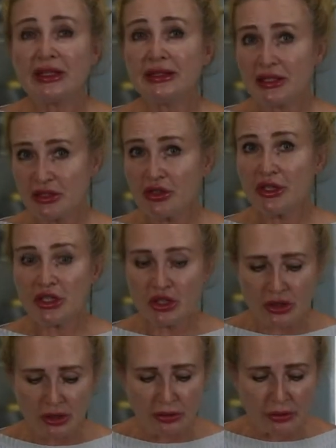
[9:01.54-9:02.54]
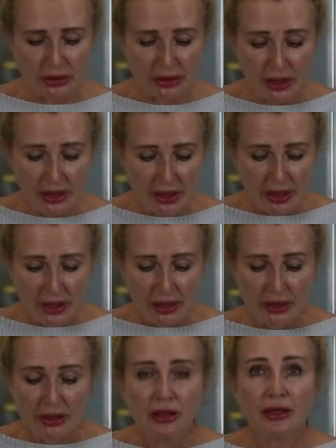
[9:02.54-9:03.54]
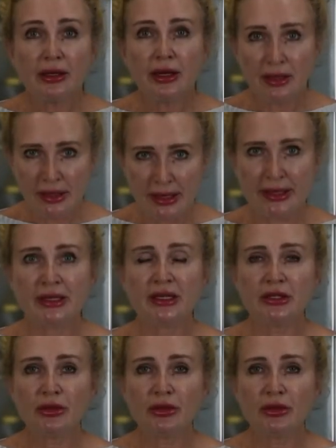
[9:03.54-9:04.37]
the traditional one, line it